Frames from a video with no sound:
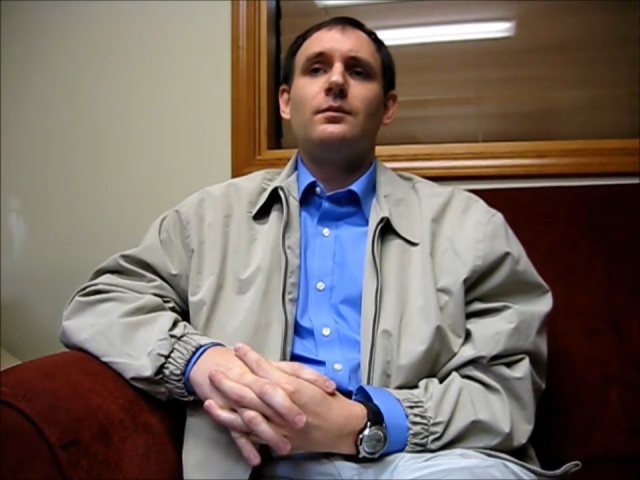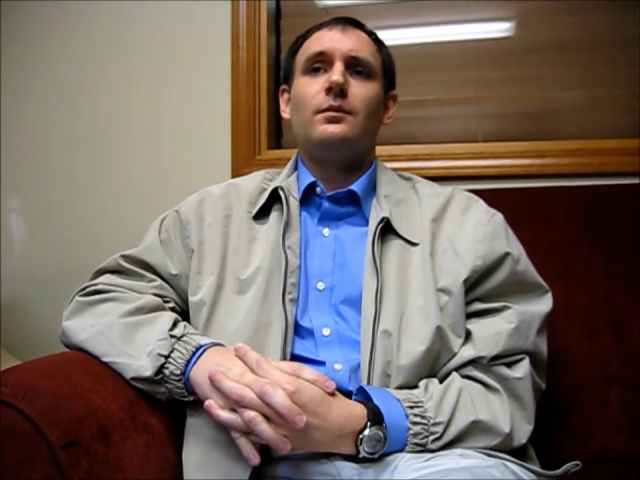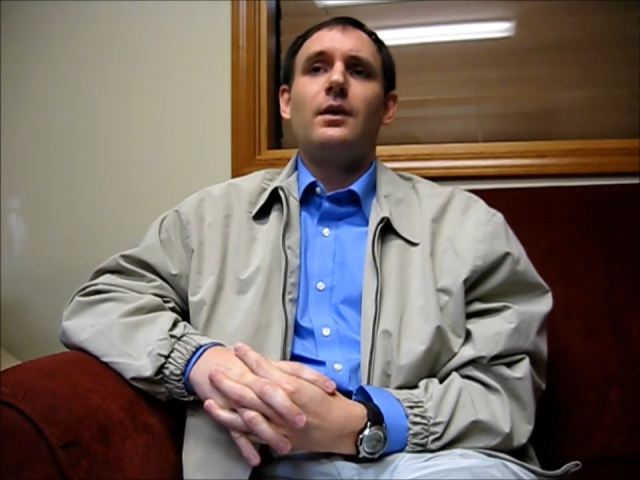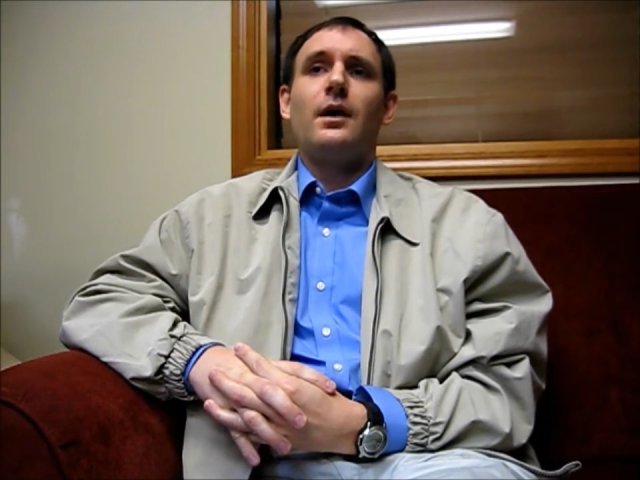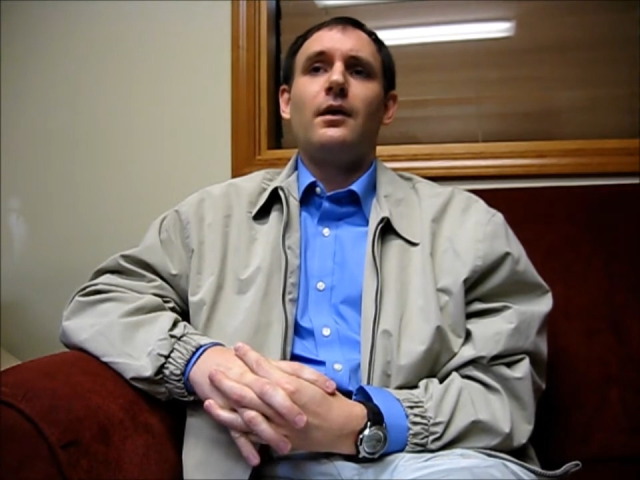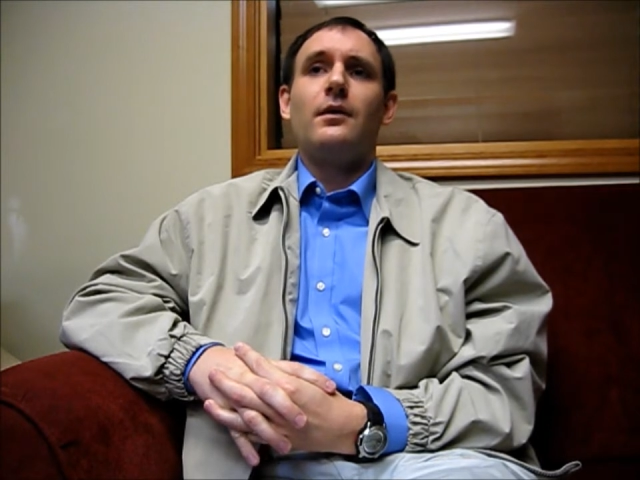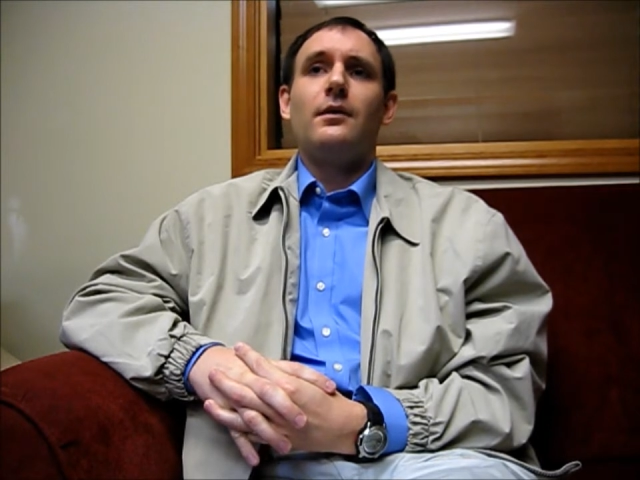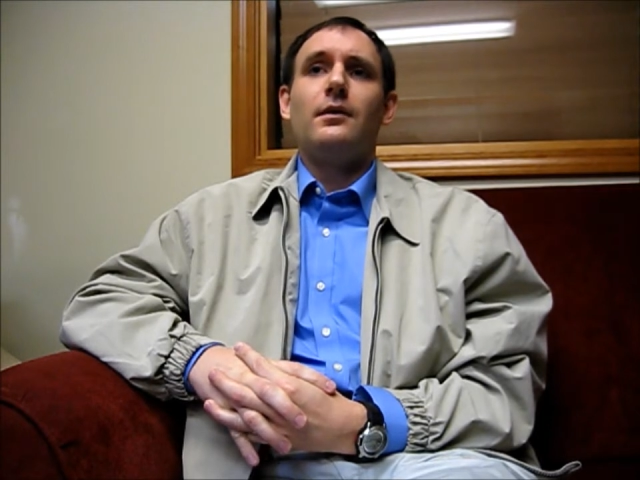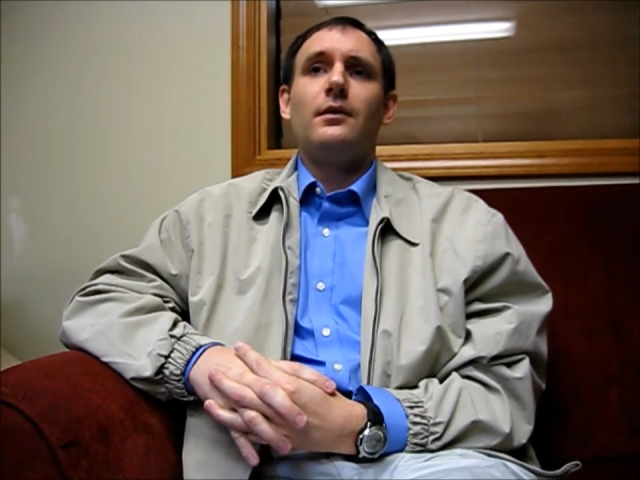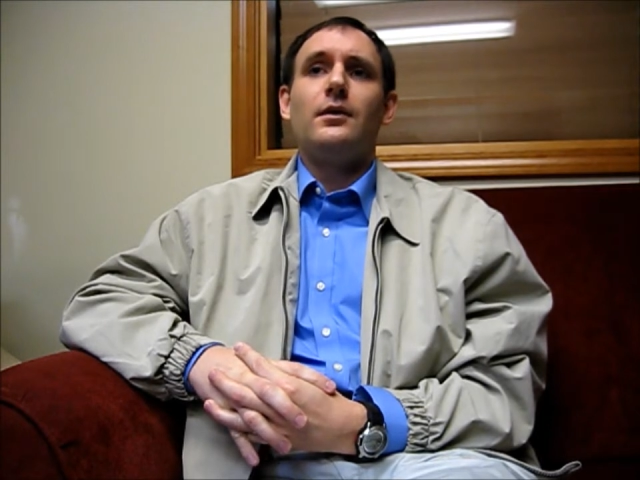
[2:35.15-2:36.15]
Now,
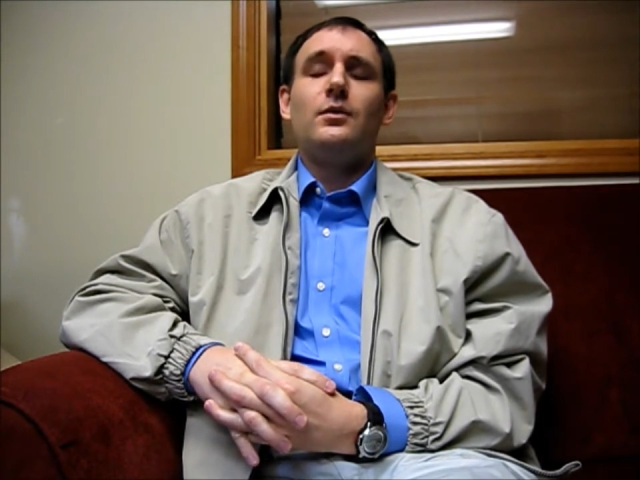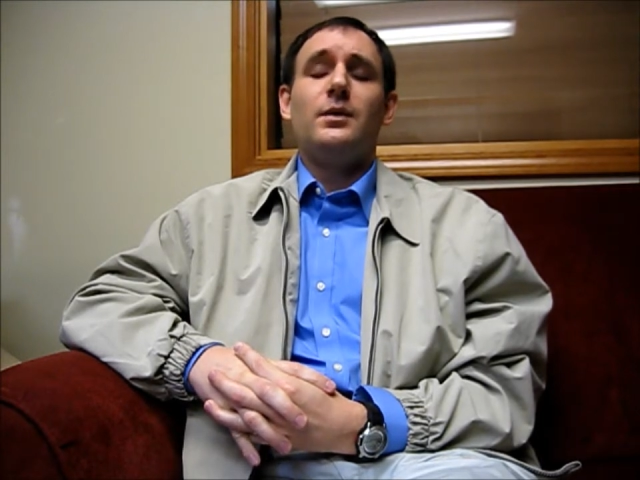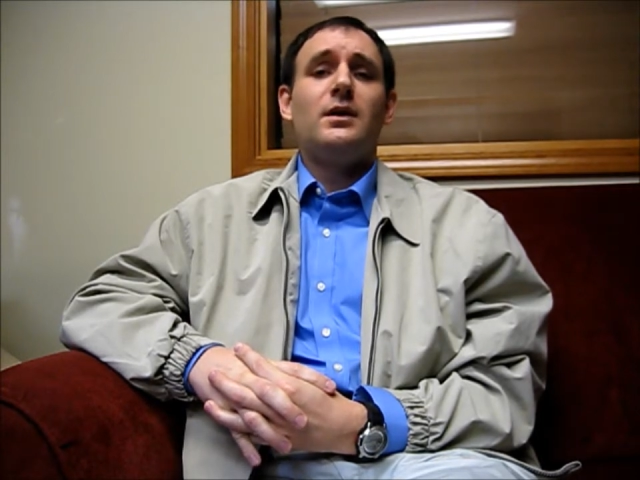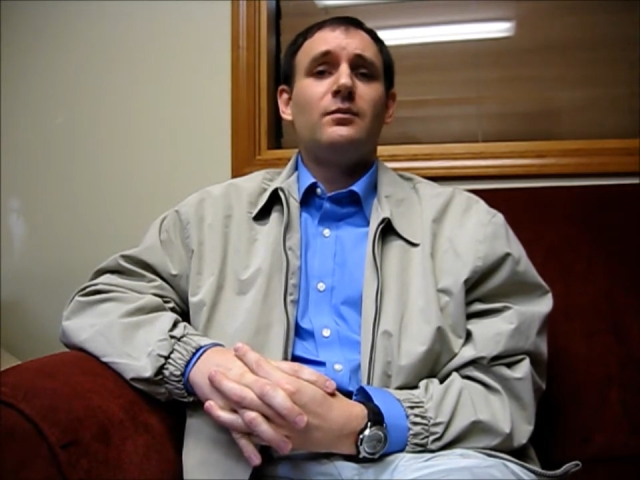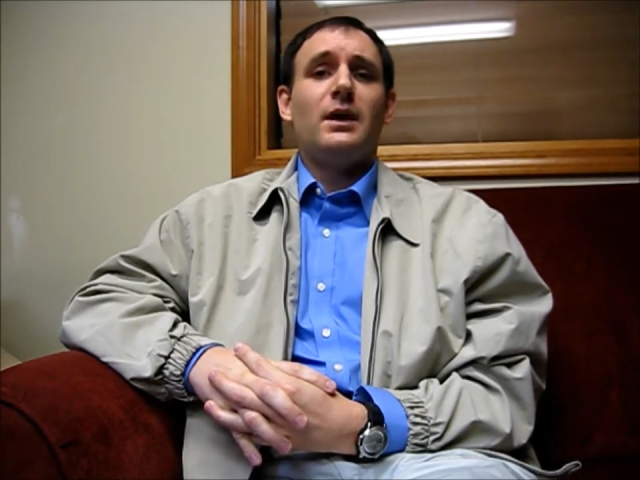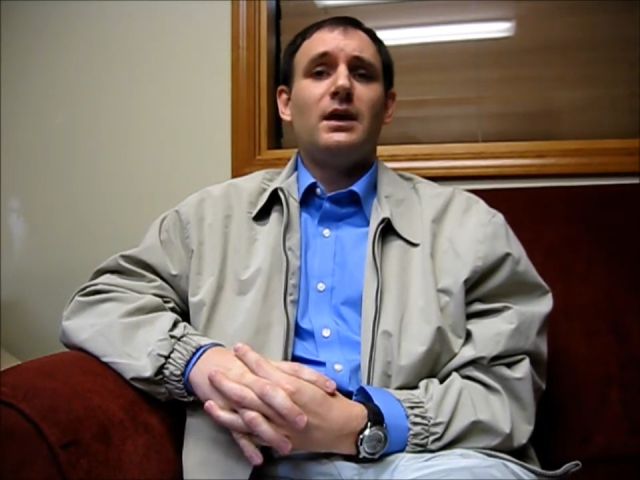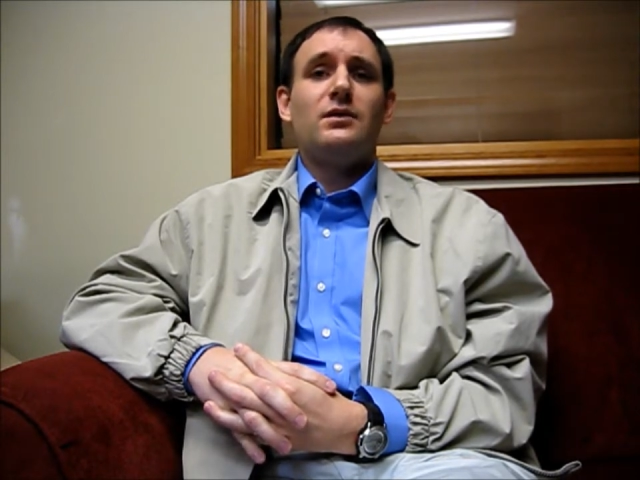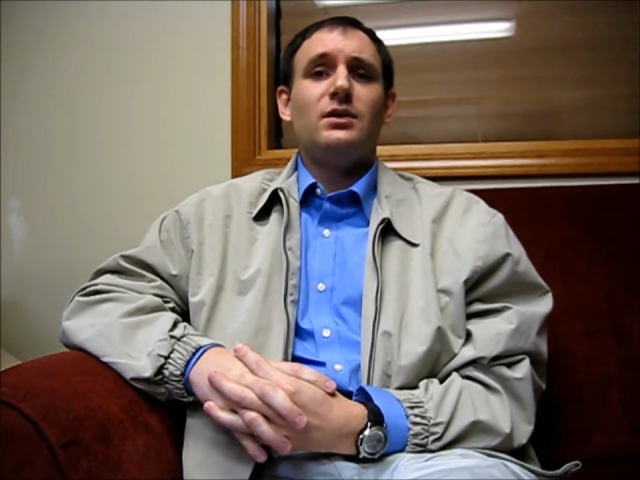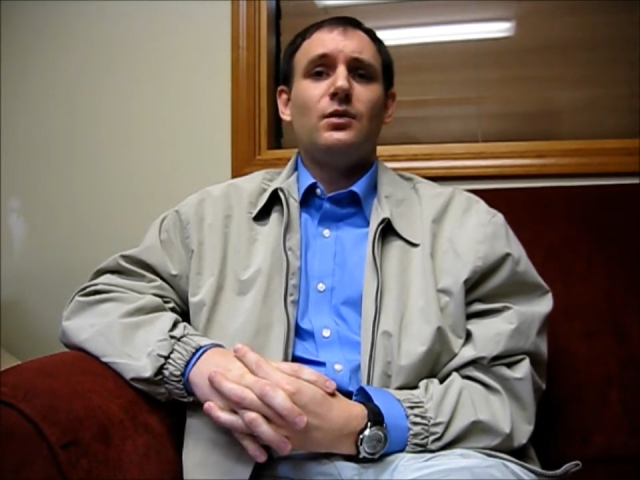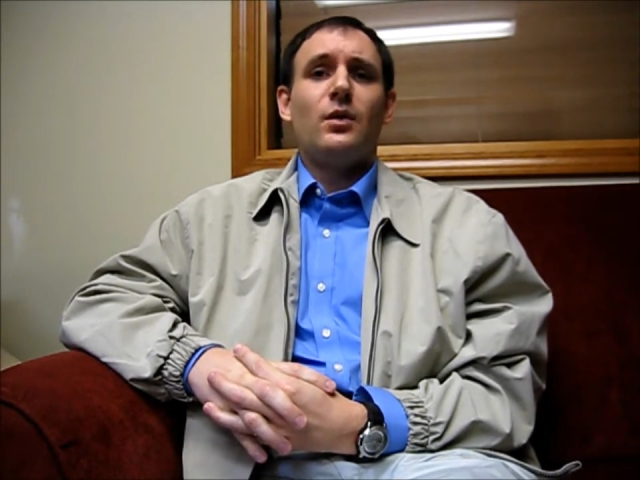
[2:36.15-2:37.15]
you'll be
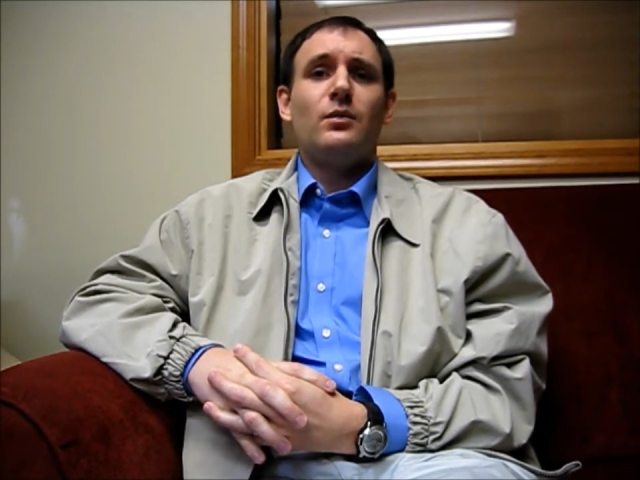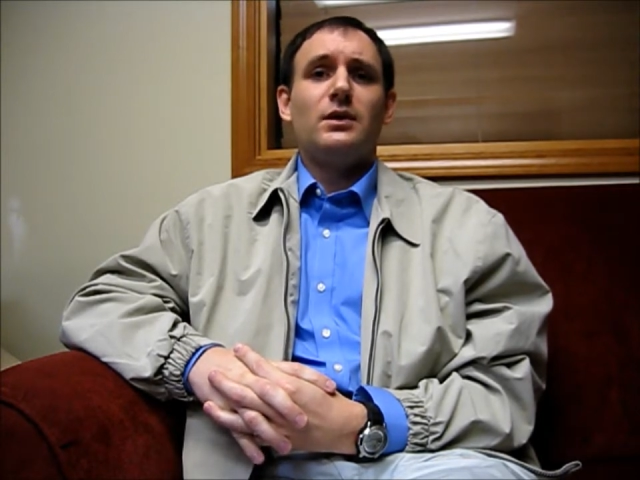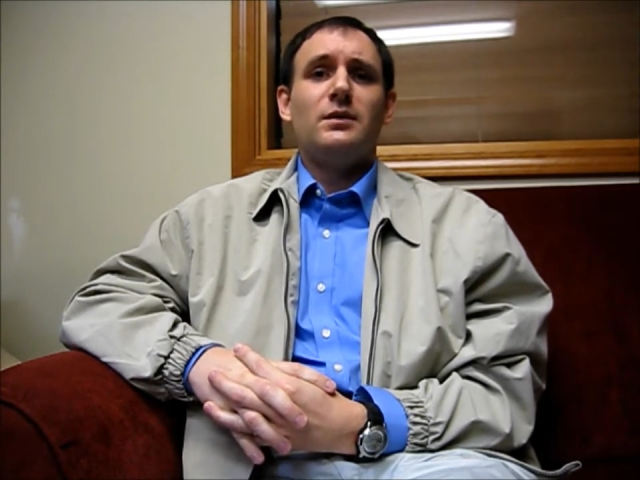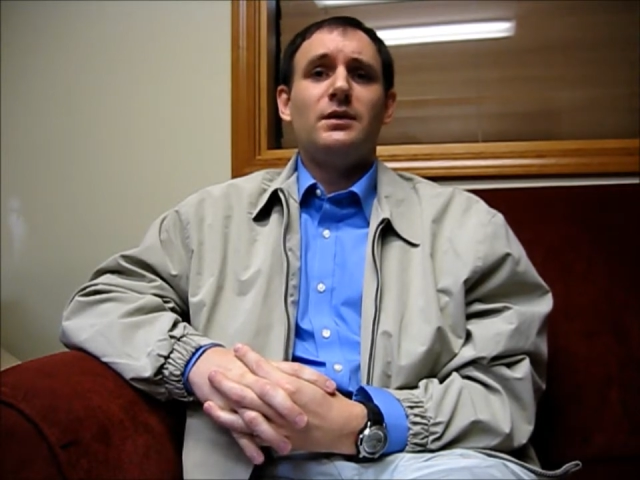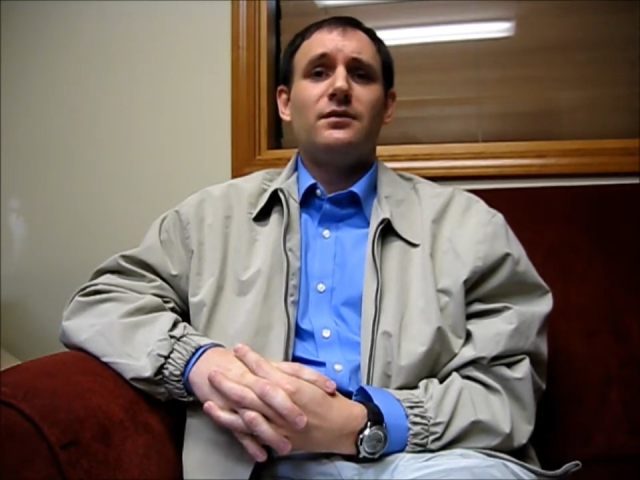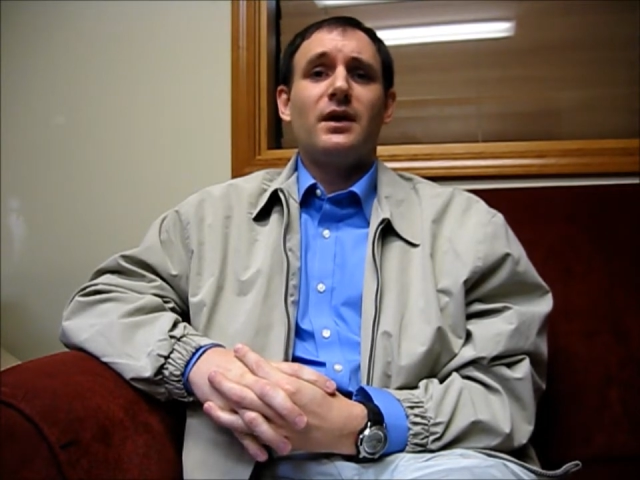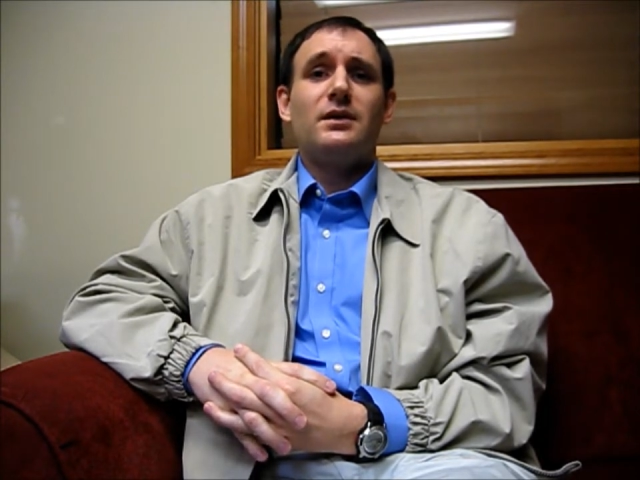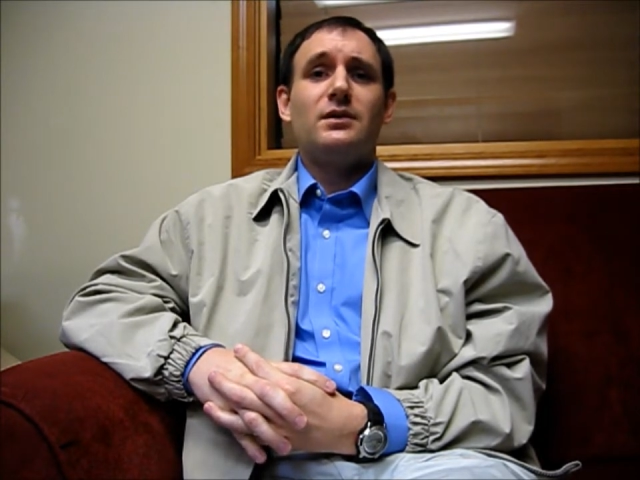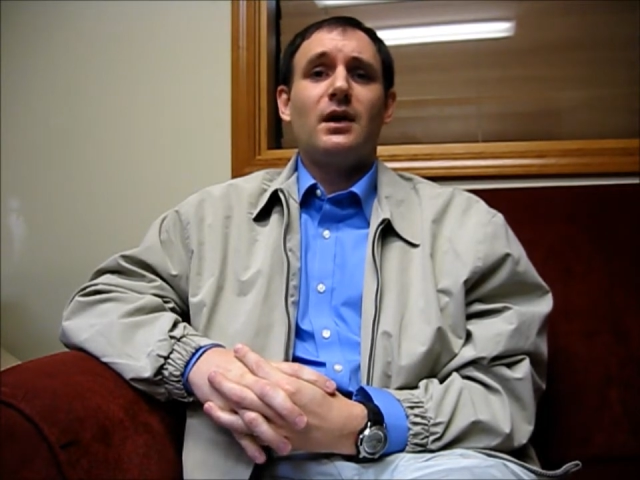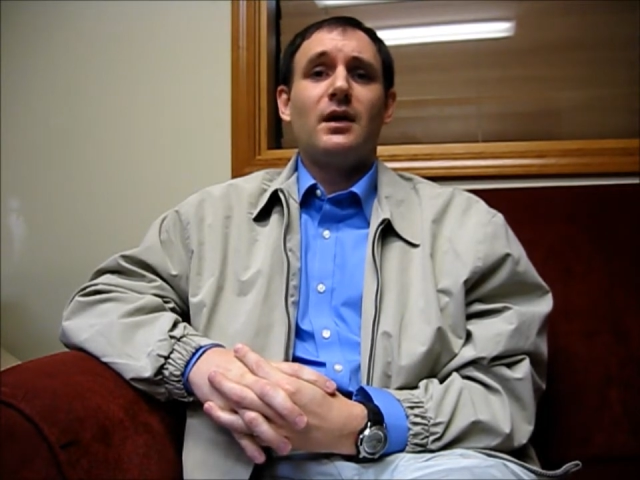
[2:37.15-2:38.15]
amazed, and you won't believe me if I
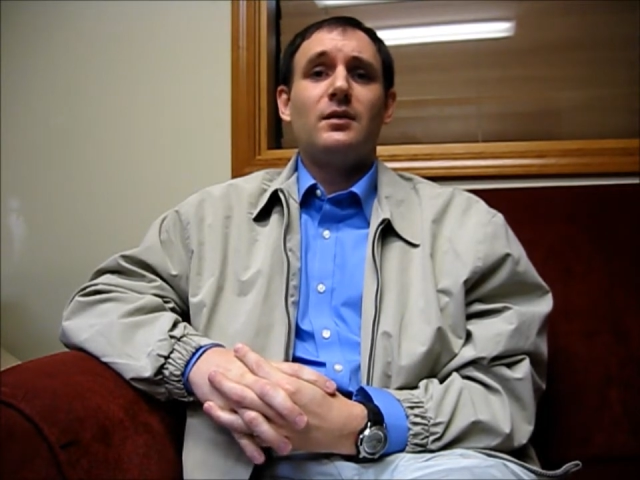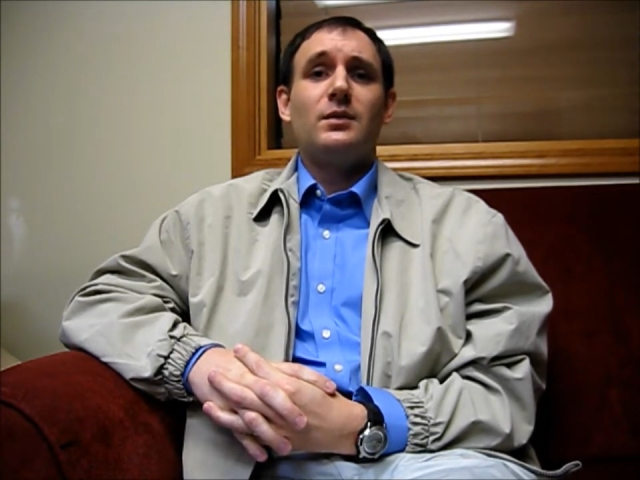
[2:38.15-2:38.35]
say it,